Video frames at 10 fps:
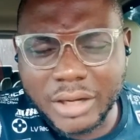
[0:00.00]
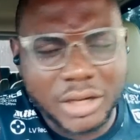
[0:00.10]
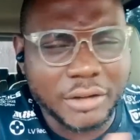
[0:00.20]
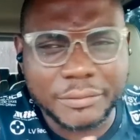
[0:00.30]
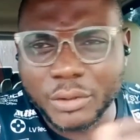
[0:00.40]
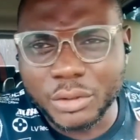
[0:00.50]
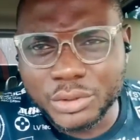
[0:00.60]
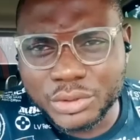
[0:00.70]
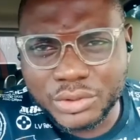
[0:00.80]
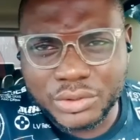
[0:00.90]
all of
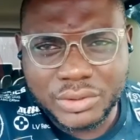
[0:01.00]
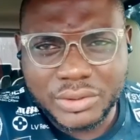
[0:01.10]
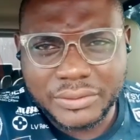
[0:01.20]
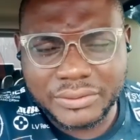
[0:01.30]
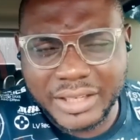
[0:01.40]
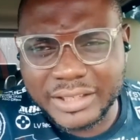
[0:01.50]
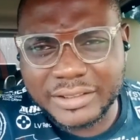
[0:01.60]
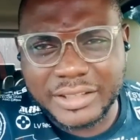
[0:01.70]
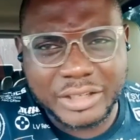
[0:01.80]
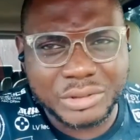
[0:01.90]
those
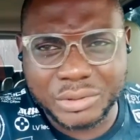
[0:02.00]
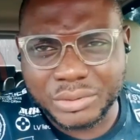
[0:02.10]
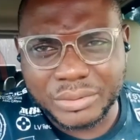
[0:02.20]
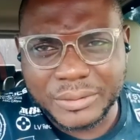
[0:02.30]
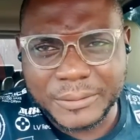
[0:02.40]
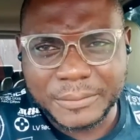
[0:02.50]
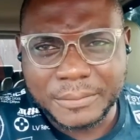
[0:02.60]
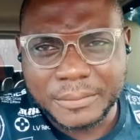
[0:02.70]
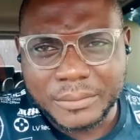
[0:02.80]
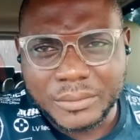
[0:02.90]
things they do
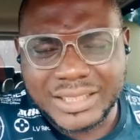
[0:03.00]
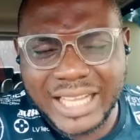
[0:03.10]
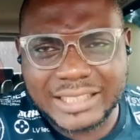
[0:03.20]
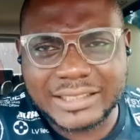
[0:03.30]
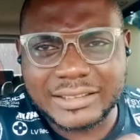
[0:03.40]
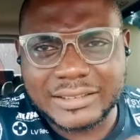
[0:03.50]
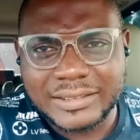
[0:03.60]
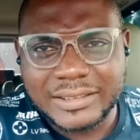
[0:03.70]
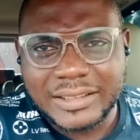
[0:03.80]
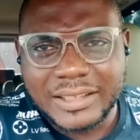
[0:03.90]
that
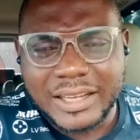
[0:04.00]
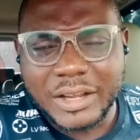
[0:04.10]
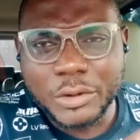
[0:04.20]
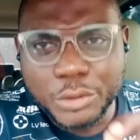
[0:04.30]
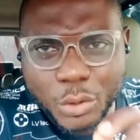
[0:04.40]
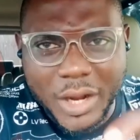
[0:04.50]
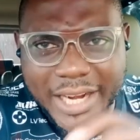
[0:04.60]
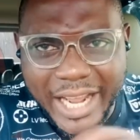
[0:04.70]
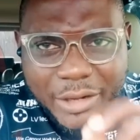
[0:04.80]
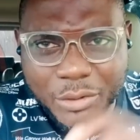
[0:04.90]
you
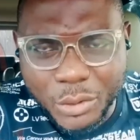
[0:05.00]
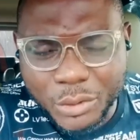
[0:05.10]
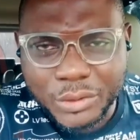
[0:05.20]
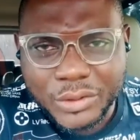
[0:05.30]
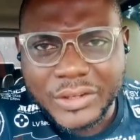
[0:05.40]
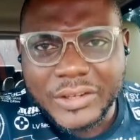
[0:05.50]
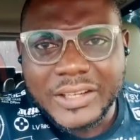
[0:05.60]
and I know